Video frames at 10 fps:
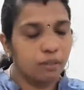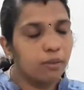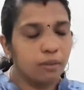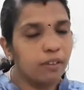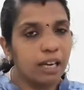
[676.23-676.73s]

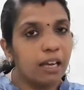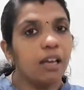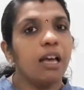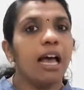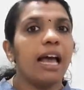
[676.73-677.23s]
when the
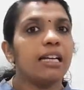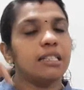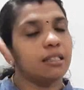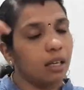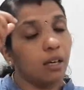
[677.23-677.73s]

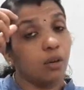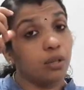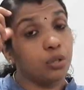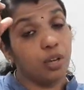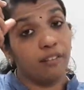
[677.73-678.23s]
ants
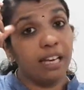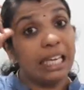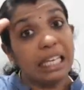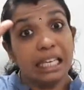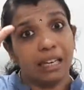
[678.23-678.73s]
go to our
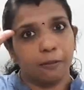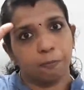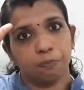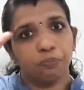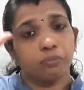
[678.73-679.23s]
ear.
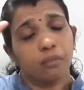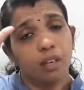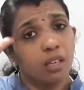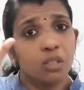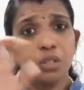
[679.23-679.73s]

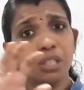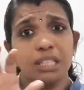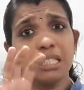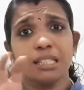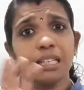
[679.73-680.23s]
So
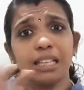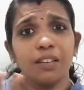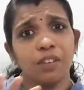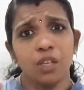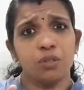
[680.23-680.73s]
this is the
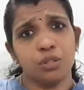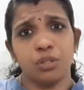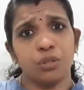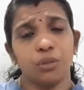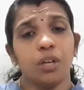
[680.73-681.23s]
thing we used
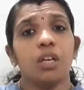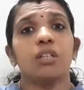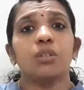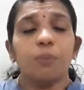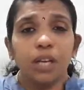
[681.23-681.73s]
to do.
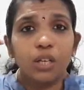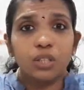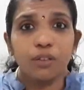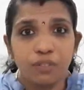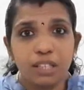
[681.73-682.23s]
So
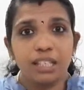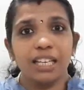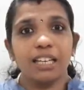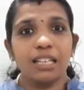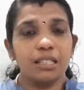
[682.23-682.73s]
because of this
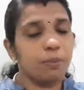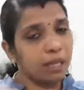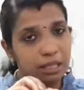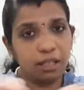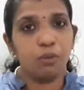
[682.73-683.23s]
increased
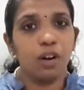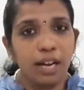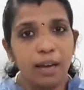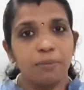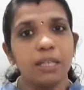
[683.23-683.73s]
pressure, what
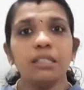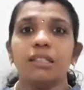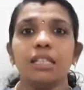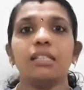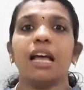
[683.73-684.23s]
happens?
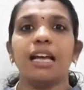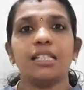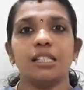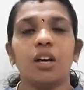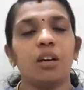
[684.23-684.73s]
This
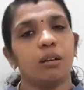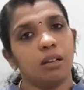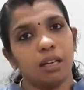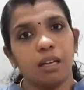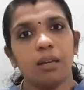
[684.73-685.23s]
ants or
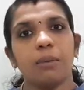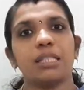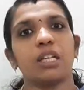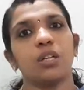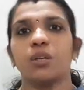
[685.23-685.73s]

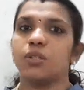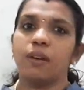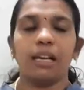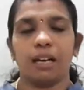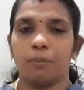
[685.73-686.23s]
mosquitoes
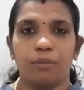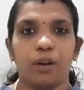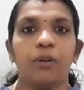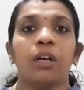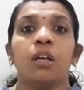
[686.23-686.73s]
will come
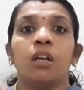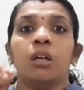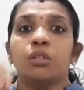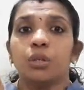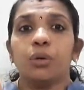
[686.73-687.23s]
down.
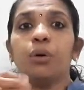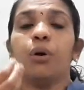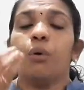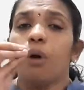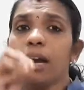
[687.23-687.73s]

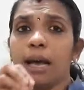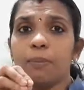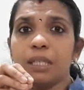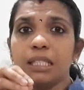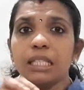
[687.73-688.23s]
So what
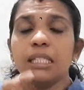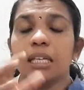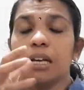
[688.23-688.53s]
happens is